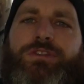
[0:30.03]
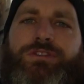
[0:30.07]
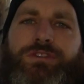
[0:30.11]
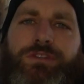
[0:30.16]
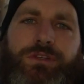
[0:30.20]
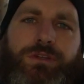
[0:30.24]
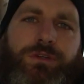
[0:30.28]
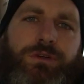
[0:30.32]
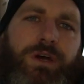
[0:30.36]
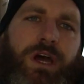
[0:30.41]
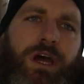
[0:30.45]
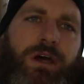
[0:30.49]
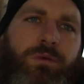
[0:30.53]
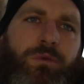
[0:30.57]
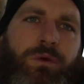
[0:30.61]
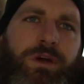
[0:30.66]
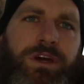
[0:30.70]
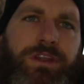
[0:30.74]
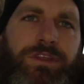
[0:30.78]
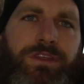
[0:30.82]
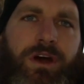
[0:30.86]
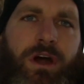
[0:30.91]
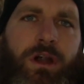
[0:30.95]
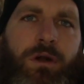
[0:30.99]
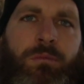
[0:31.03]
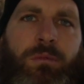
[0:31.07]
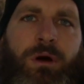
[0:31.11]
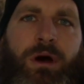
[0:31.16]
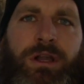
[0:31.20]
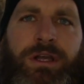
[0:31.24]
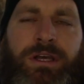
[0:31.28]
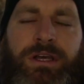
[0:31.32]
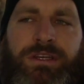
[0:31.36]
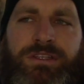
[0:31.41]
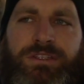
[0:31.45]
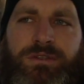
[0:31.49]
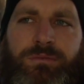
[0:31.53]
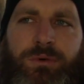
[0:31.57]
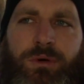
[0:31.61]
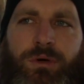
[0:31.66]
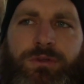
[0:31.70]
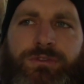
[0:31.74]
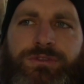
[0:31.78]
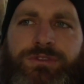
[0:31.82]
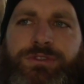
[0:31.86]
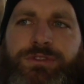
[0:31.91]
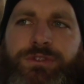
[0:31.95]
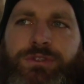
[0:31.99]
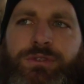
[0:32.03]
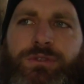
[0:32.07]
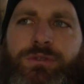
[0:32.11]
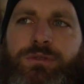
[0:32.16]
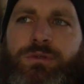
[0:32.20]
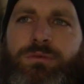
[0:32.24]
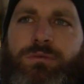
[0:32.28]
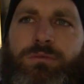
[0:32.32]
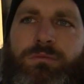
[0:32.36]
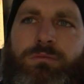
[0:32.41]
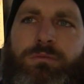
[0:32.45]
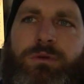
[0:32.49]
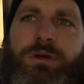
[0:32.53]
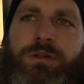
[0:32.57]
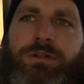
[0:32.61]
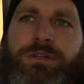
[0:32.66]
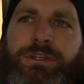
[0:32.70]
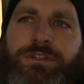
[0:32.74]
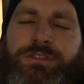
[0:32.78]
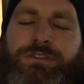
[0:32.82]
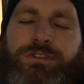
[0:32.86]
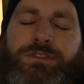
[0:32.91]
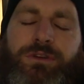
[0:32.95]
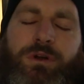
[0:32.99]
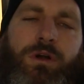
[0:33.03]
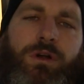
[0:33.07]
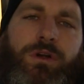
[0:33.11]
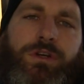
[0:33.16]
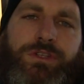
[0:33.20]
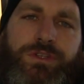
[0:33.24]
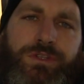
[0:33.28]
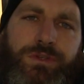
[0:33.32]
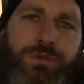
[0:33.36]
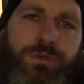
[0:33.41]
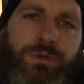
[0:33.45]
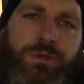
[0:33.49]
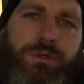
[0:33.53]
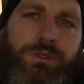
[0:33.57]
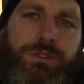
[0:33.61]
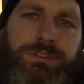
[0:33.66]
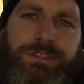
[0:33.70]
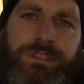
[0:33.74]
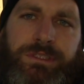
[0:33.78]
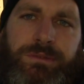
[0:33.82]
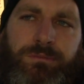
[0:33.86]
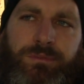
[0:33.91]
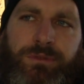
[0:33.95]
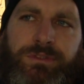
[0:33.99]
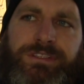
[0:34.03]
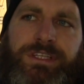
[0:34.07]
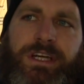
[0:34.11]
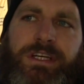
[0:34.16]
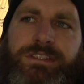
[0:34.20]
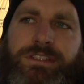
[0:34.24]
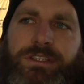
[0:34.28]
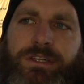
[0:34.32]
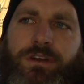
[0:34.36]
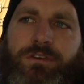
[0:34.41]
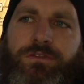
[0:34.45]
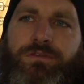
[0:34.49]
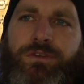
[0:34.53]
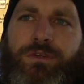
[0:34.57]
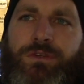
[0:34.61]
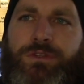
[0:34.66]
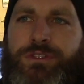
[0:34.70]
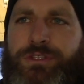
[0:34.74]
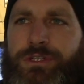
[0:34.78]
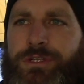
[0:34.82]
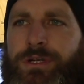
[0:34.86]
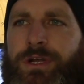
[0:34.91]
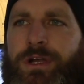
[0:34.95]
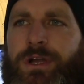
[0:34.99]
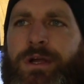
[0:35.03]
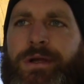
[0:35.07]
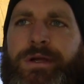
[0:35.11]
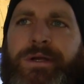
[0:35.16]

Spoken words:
to and with our money, as opposed to building stronger schools and protecting our future.